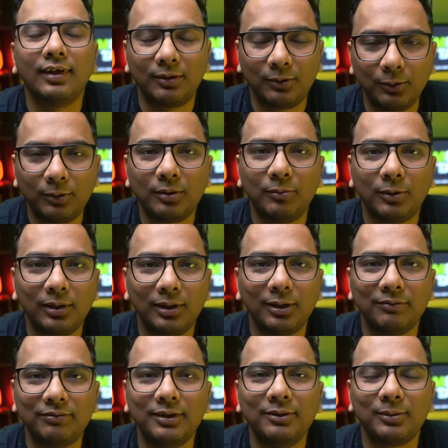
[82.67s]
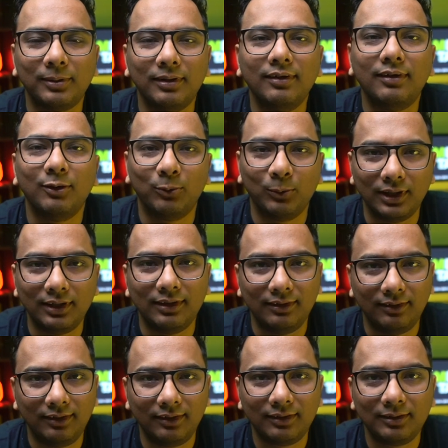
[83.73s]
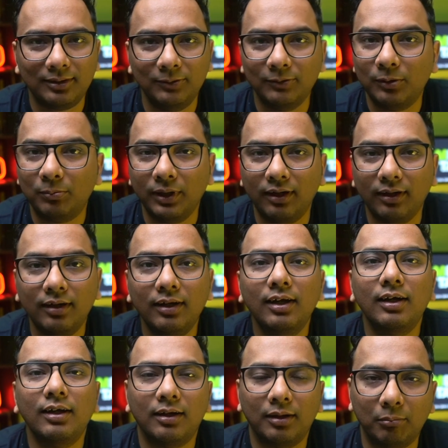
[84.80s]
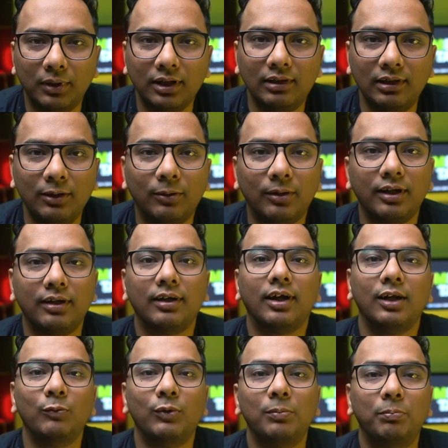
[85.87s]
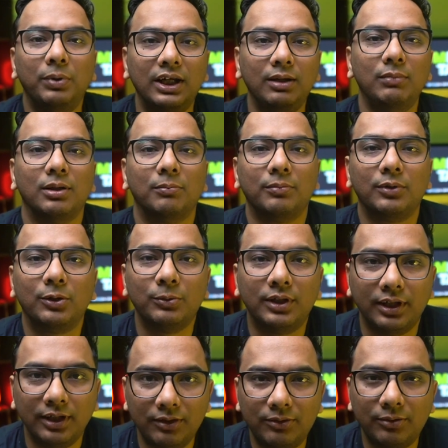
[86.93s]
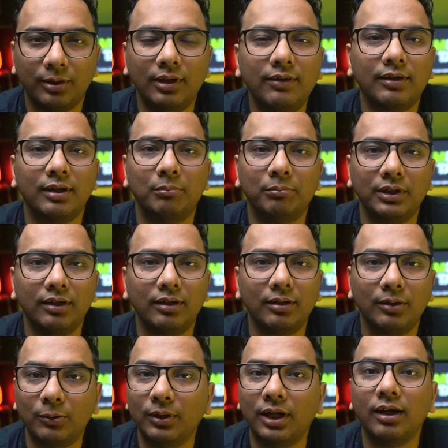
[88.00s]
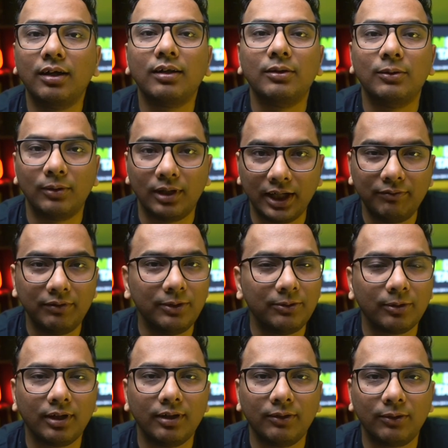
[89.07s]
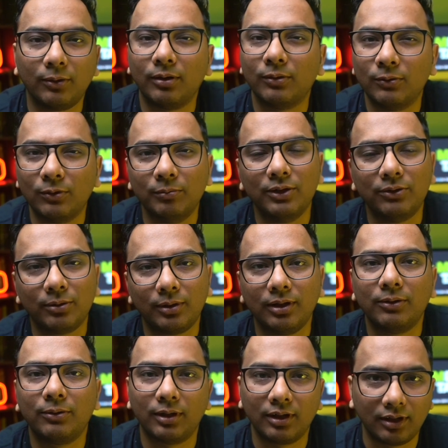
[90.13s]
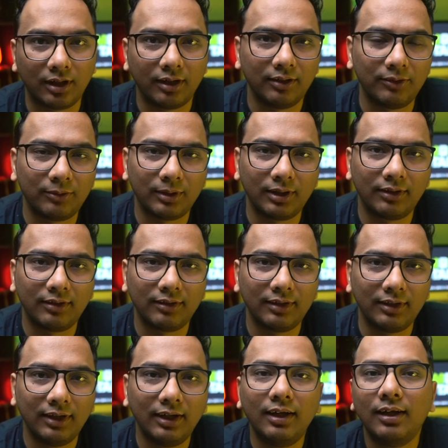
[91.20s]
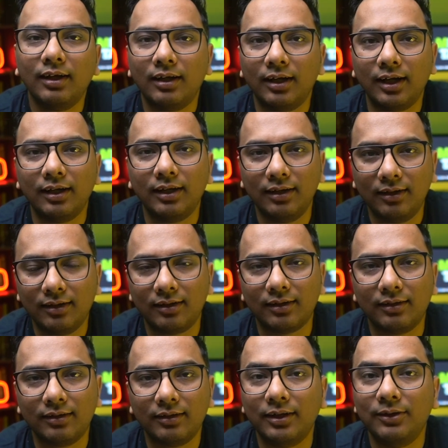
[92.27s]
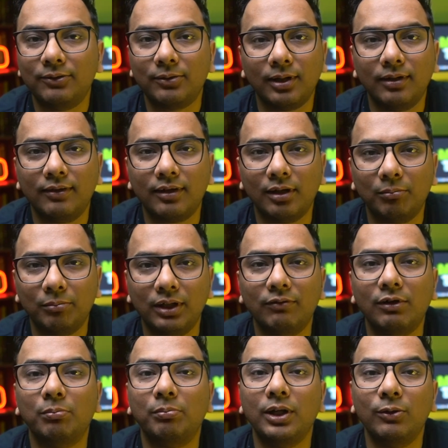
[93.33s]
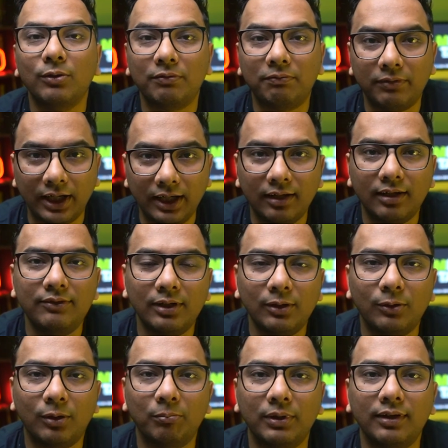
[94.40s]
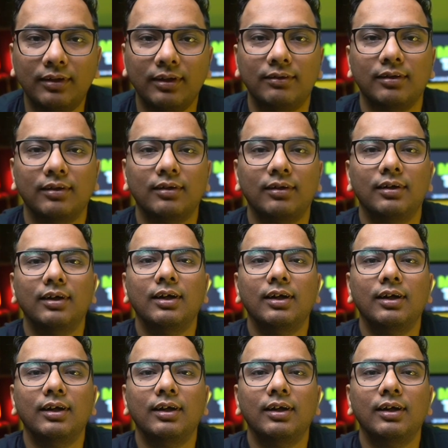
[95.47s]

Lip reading: The core model of insurance is very easy. You'll pay a monthly or an annual premium to the insurance company to get your life insurance or a home insurance or a car insurance. And in return, the insurance company will pay you a financial compensation